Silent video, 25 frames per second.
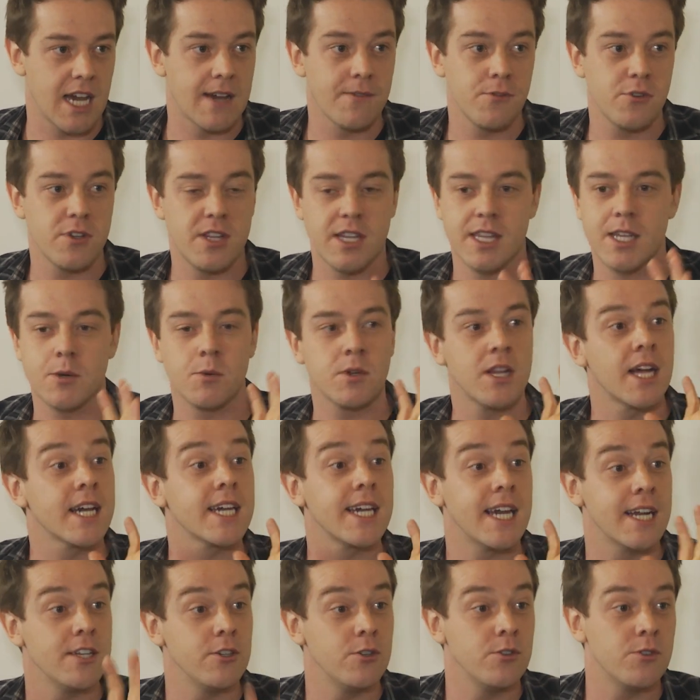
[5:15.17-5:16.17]
Everything, they were like,
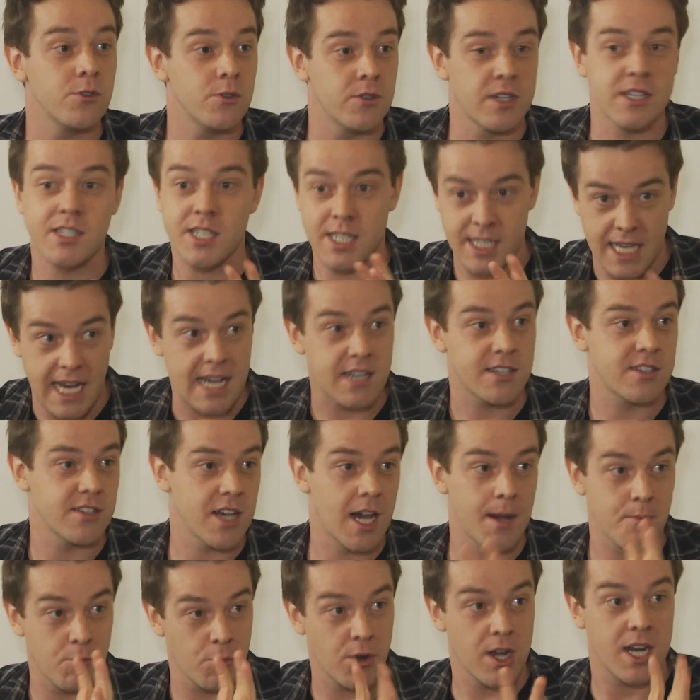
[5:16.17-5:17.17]
can you do this? Yes,
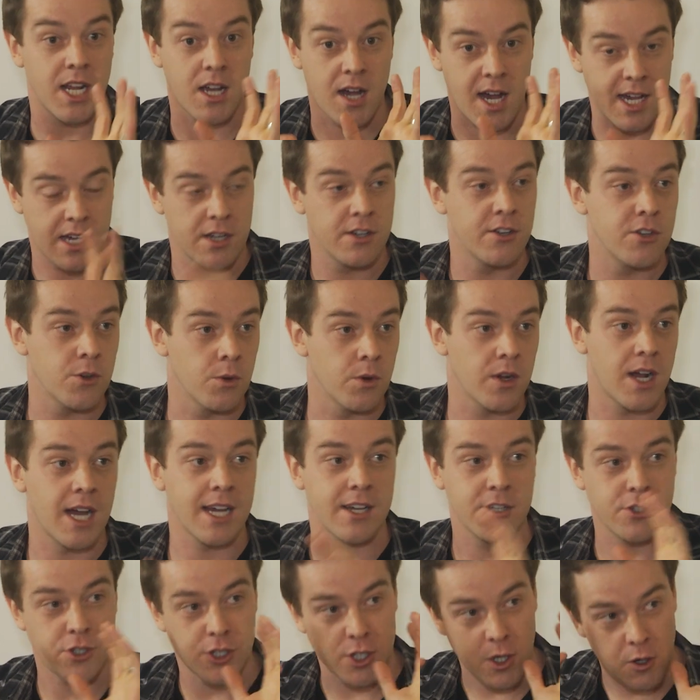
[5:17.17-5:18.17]
I'm ready. I can do it. I
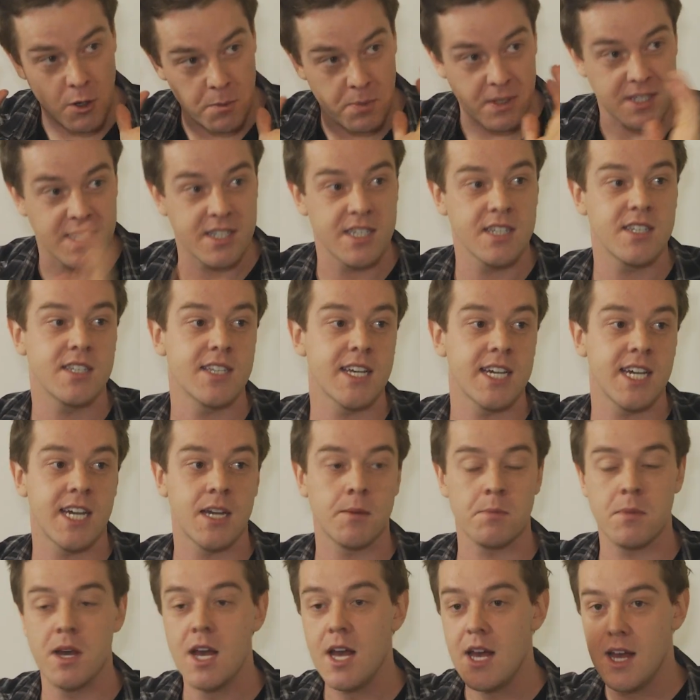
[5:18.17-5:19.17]
can show up at 6
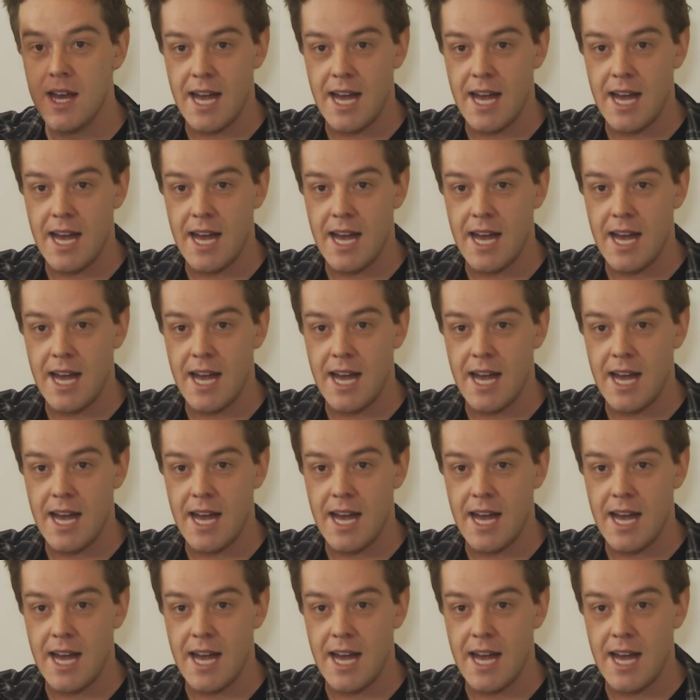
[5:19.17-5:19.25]
a.m.